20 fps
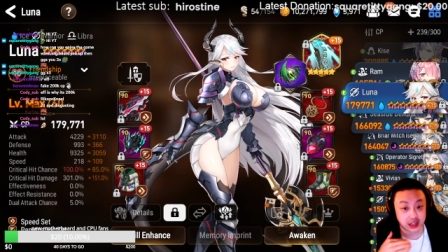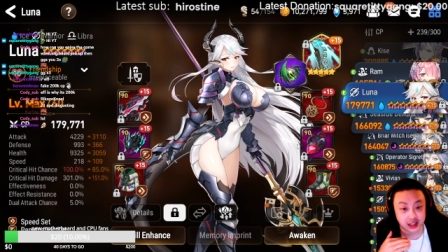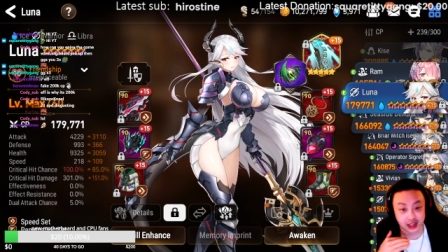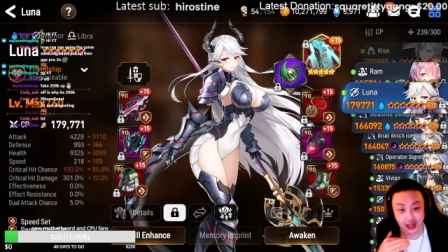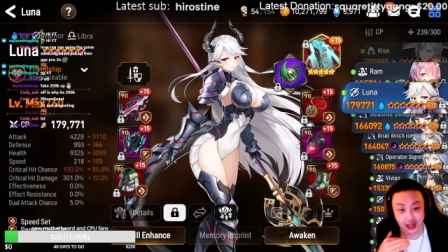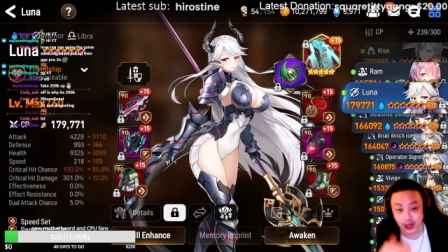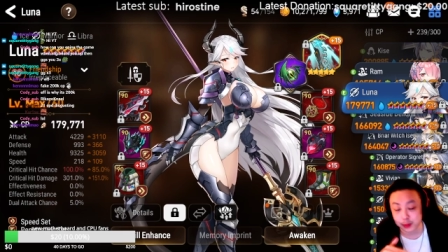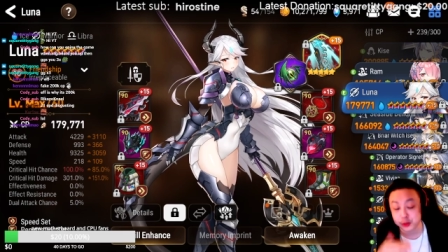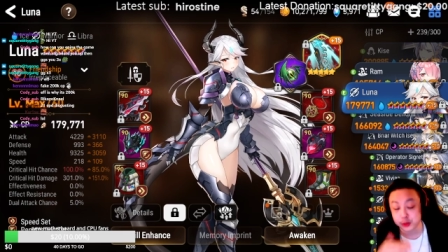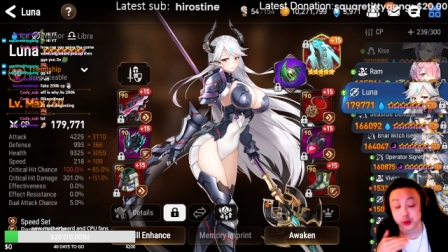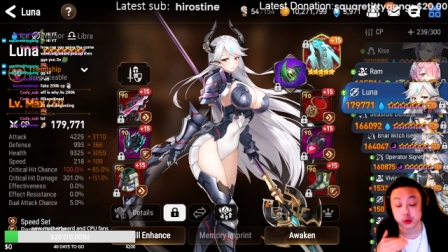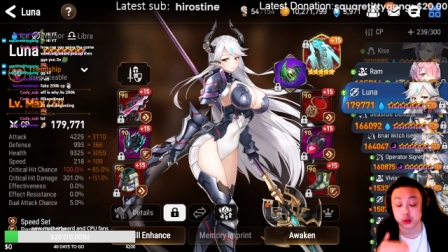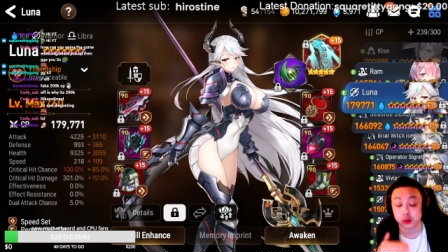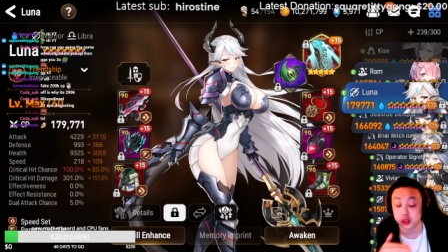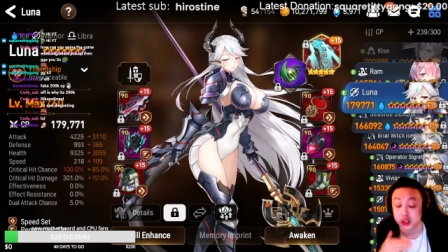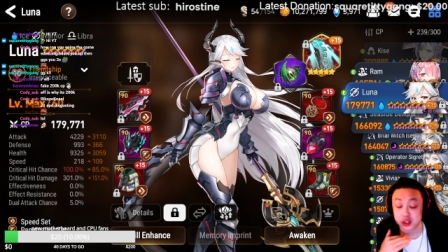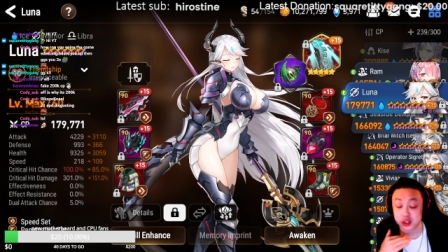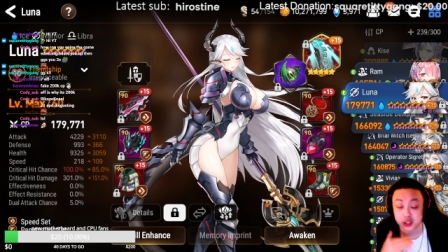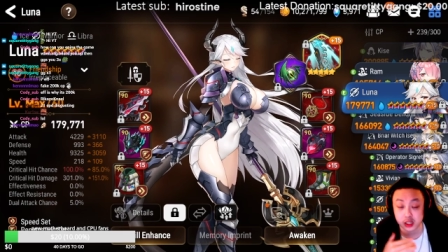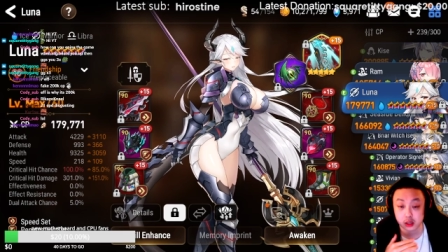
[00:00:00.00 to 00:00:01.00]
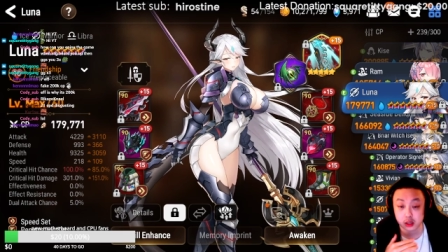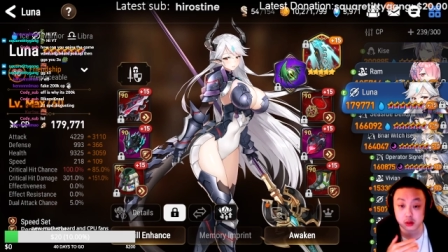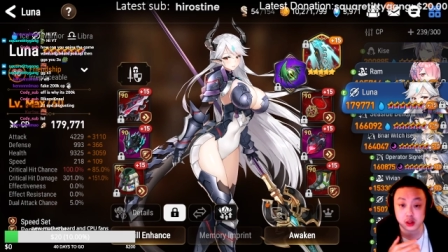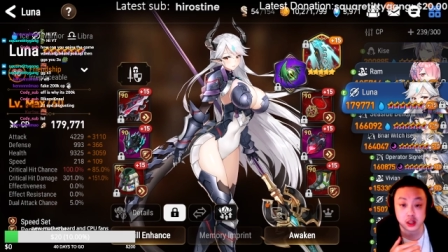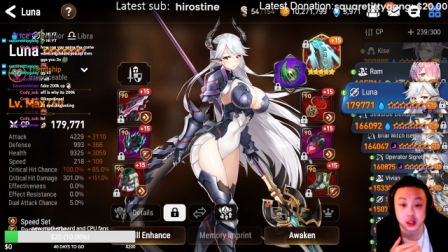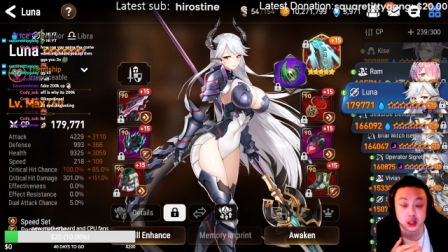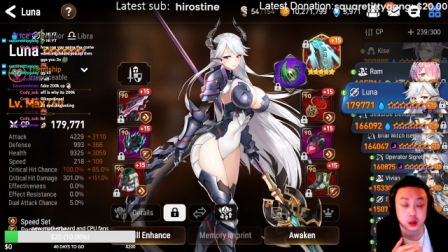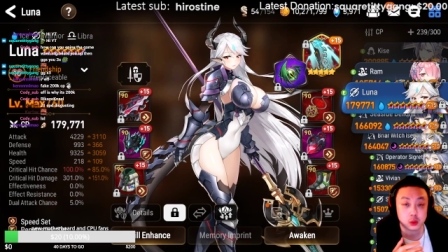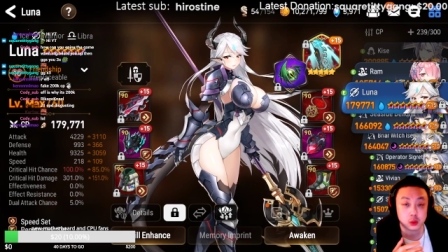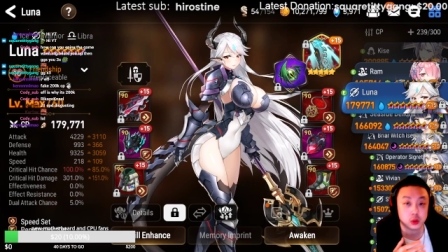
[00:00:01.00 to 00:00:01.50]
absolutely insane right
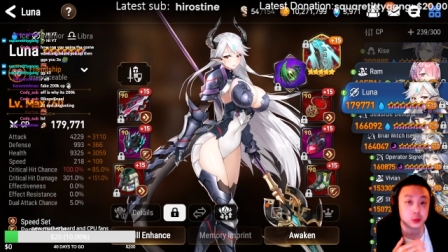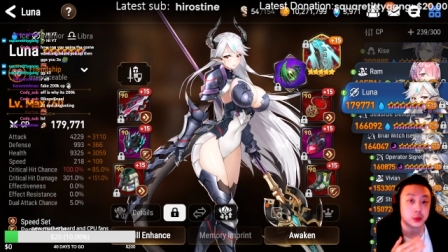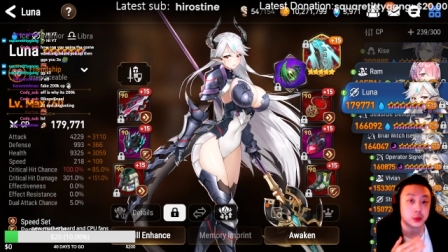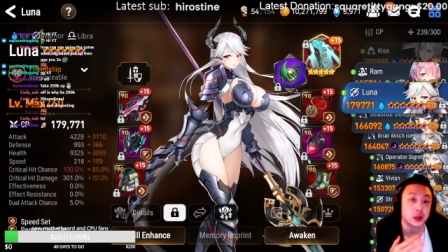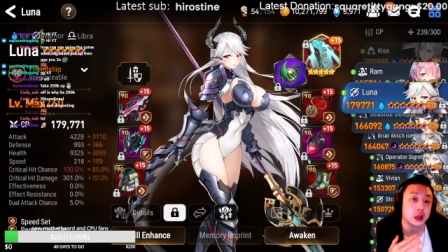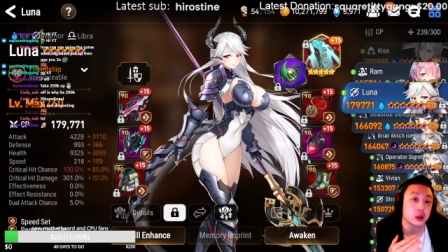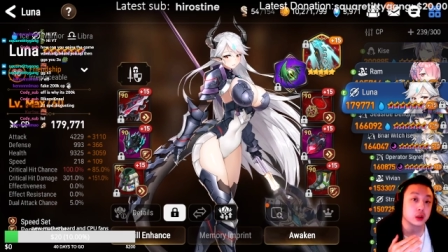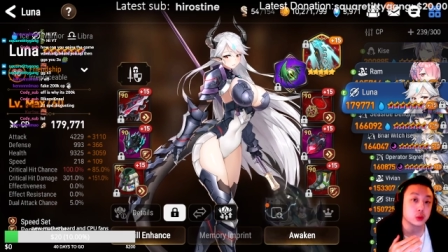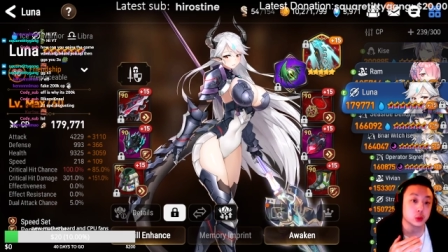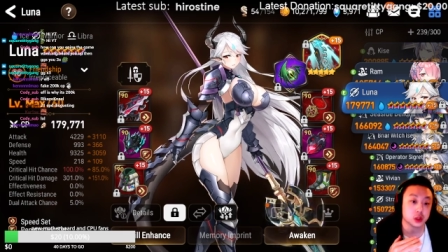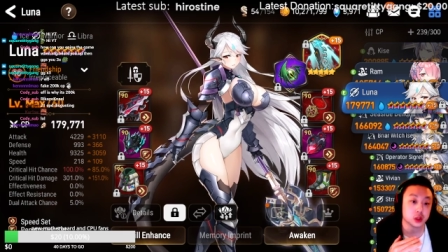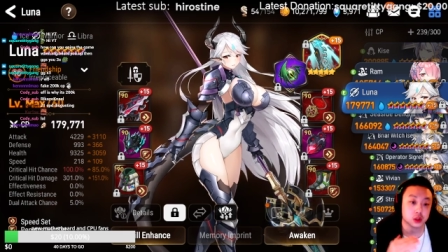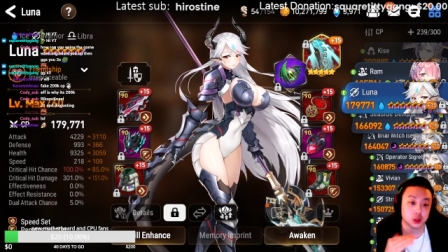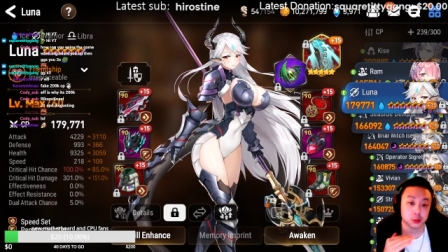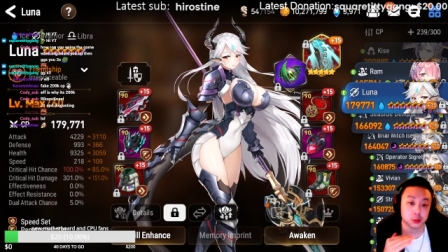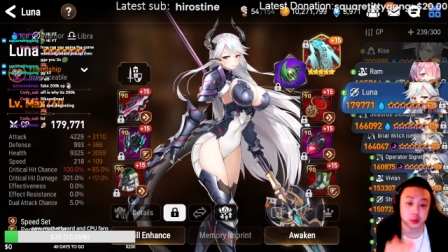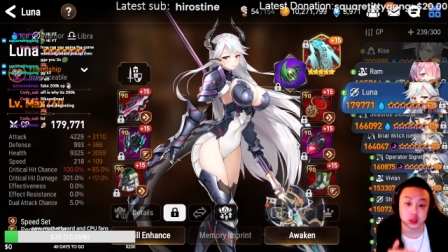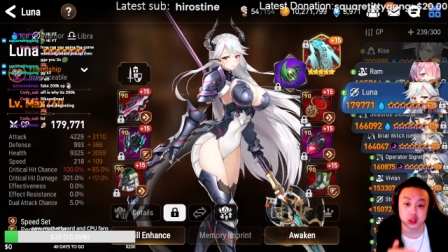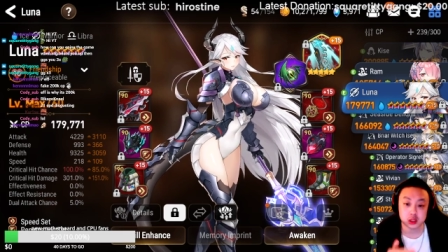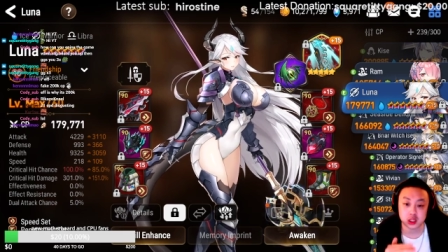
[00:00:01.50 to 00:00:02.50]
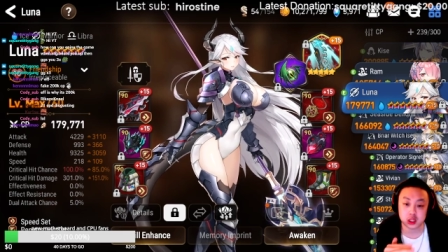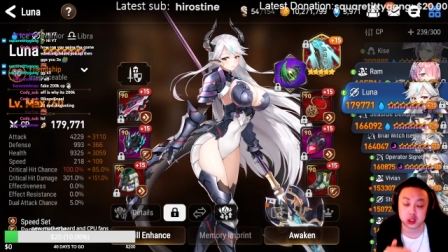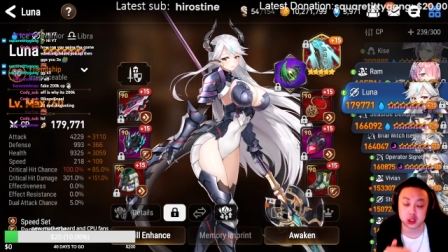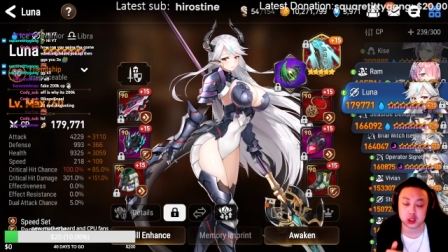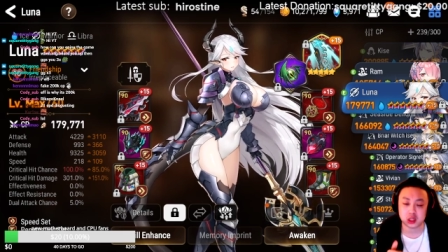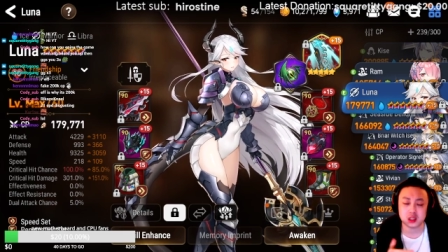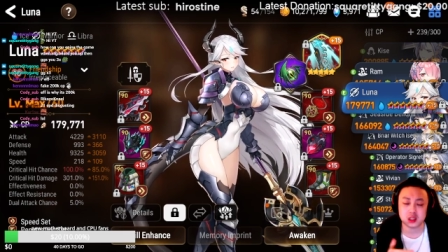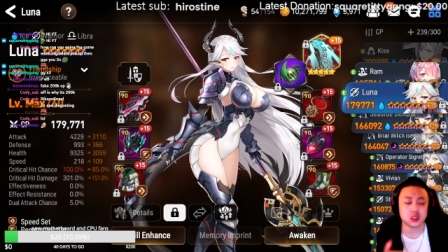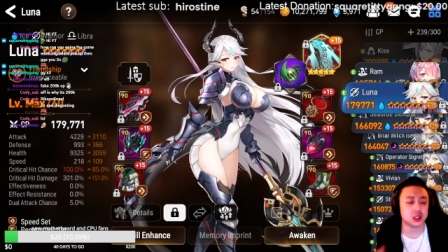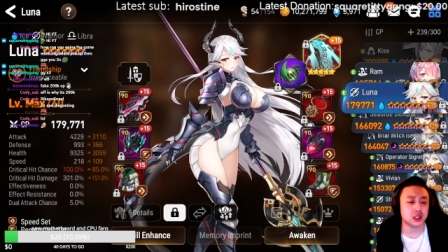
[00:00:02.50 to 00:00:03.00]
now when paired with Amelia,
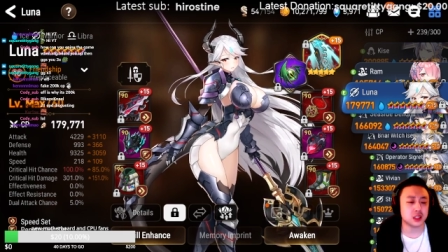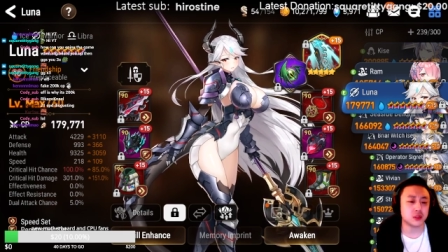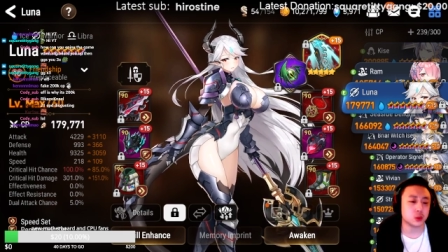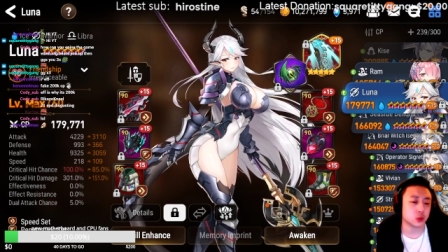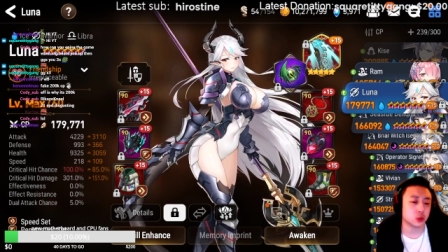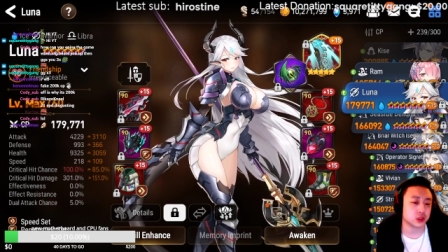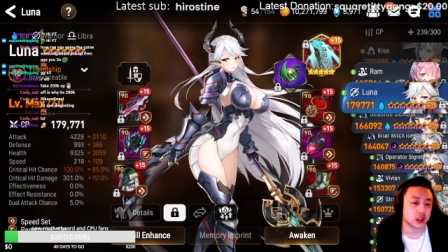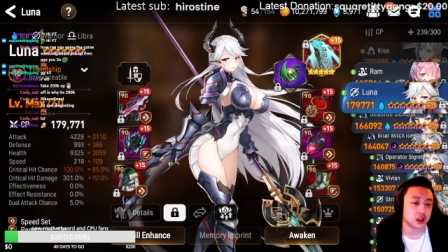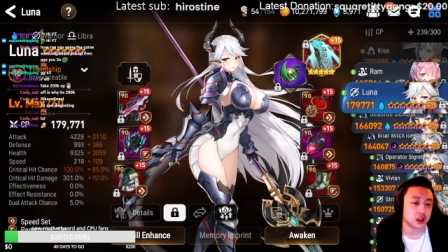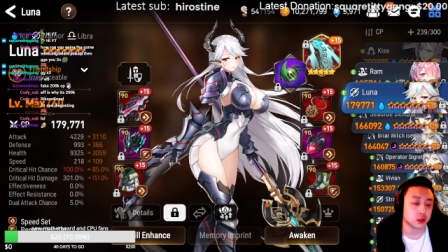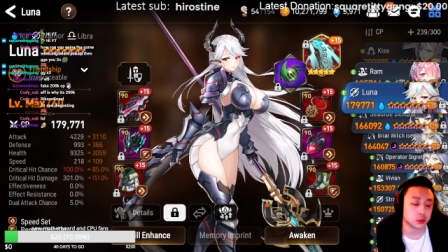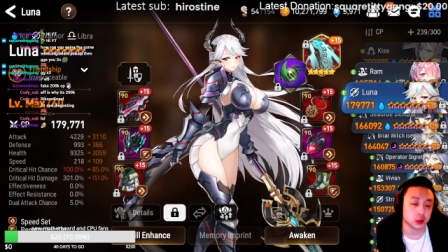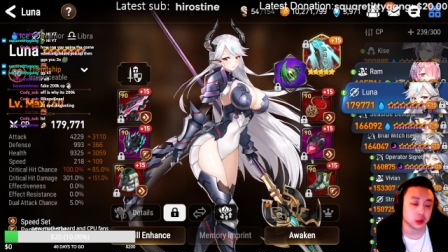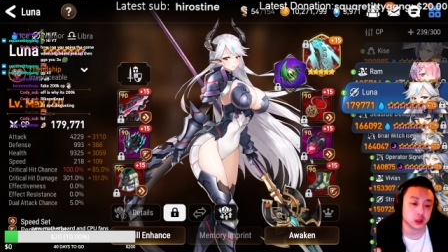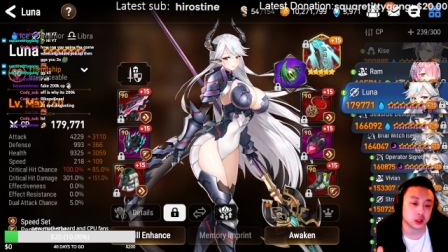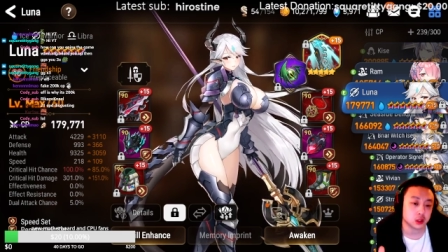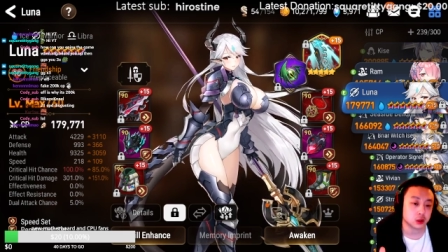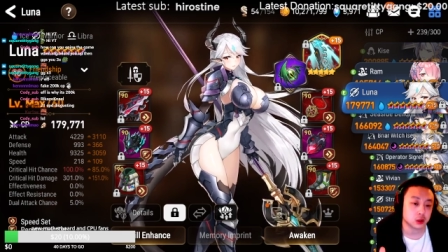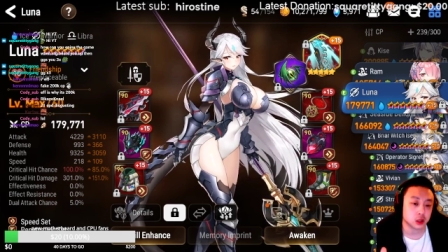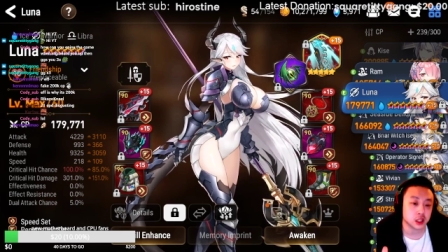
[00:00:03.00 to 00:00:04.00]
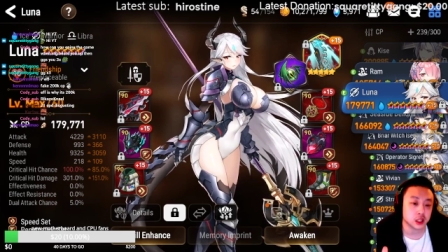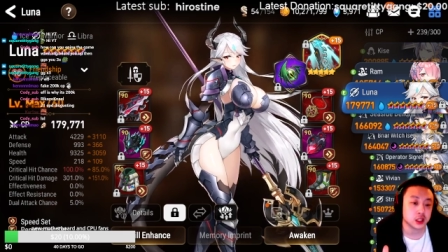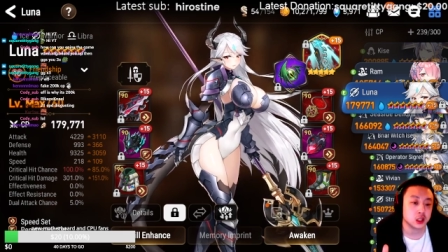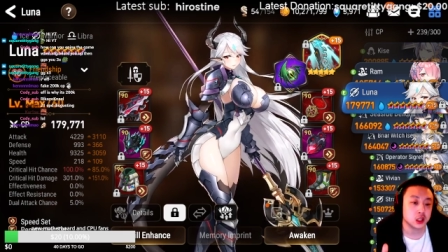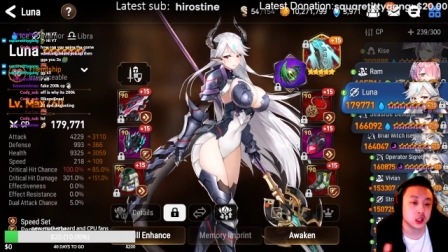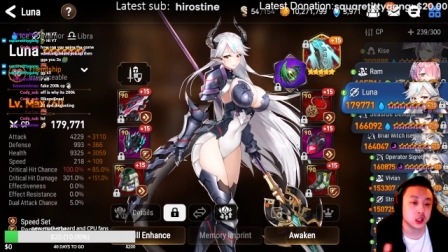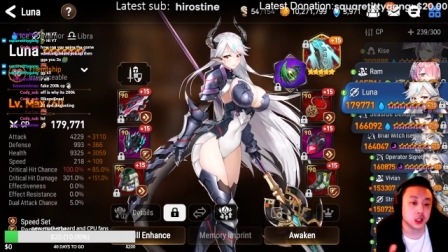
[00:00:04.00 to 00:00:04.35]
even without Amelia, right?